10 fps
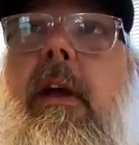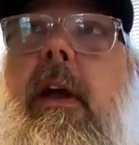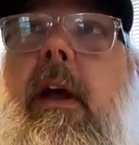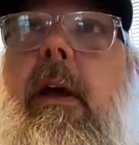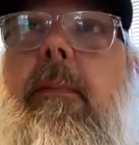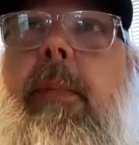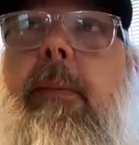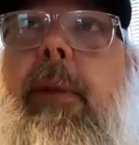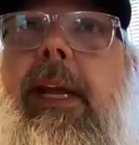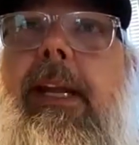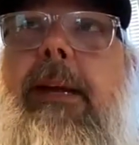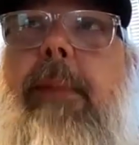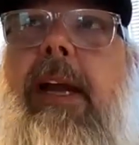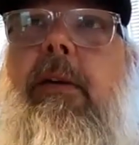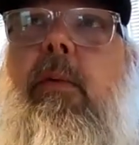But getting
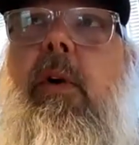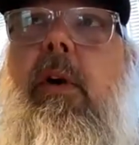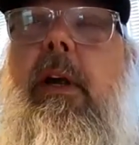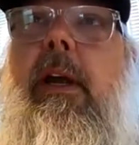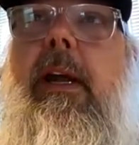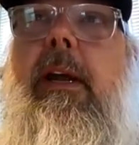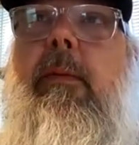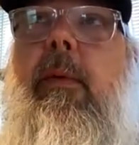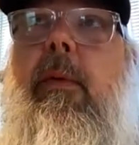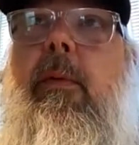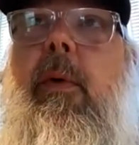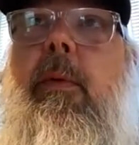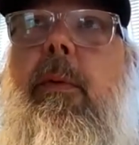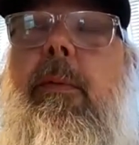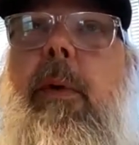back to work again,
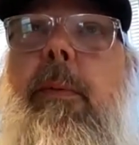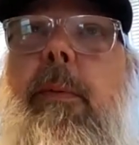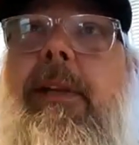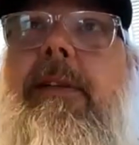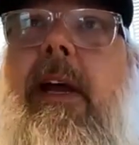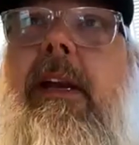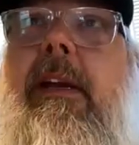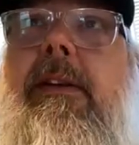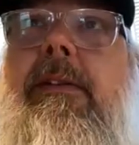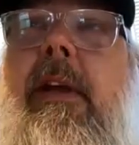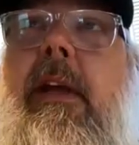what we decided is